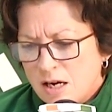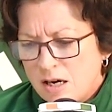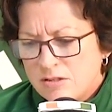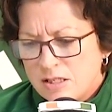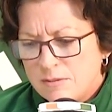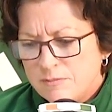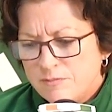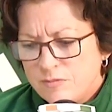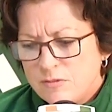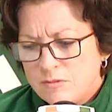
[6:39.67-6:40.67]
our team,
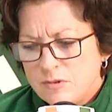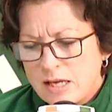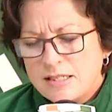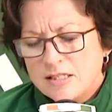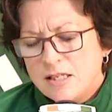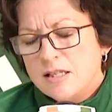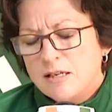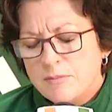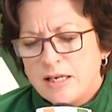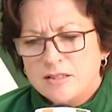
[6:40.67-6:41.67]
they see
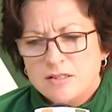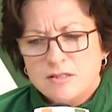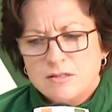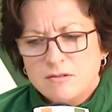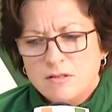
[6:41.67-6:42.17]
that Mace is,